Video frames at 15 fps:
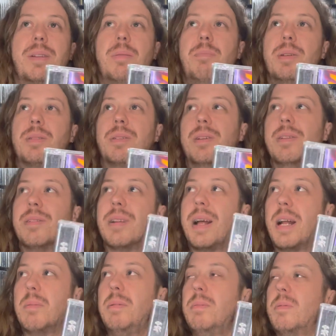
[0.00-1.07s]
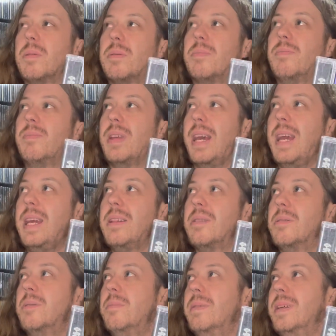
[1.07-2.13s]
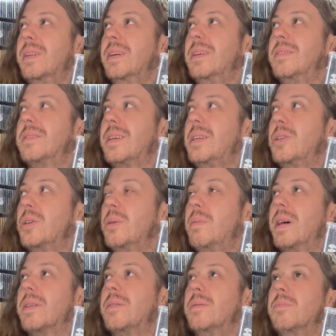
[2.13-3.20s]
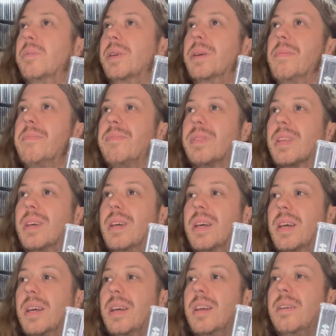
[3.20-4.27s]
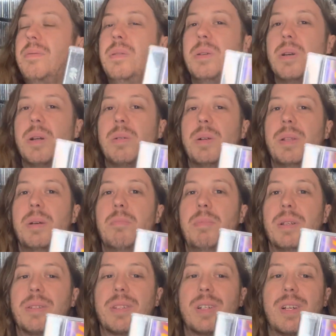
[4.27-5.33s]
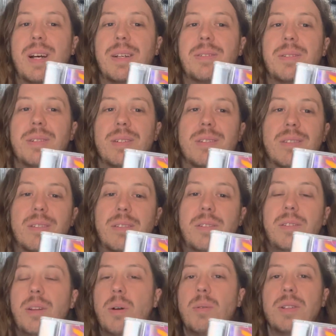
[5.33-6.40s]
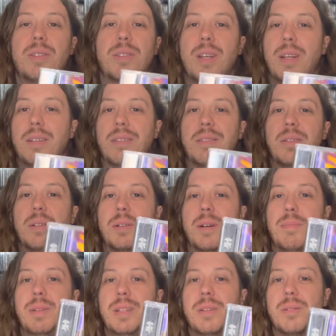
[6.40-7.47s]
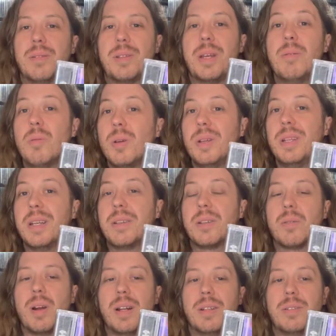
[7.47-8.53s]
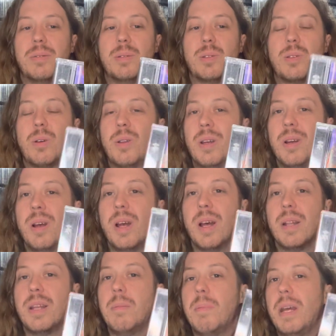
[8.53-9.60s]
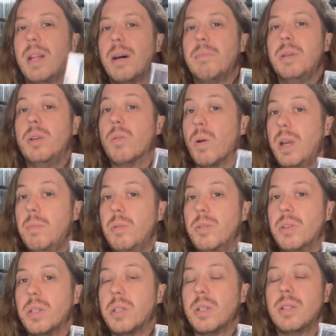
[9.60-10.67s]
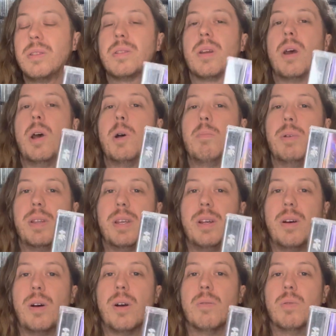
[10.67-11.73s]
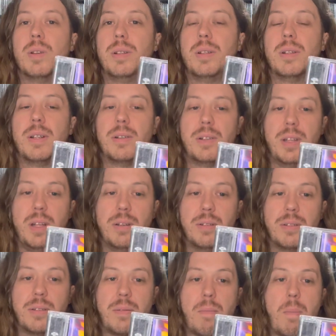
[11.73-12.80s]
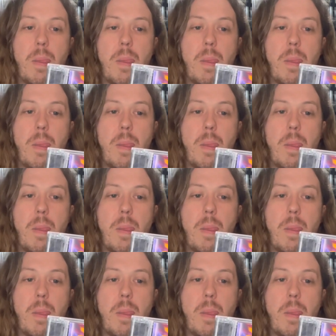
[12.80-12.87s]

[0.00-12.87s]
Limp Bizkit is a lot of people hate them and they say shit about them, but if you go to a Limp Bizkit concert, no one's standing still. I mean, they really get the crowd into it. So they they may not be great musicians, but they are really good entertainers.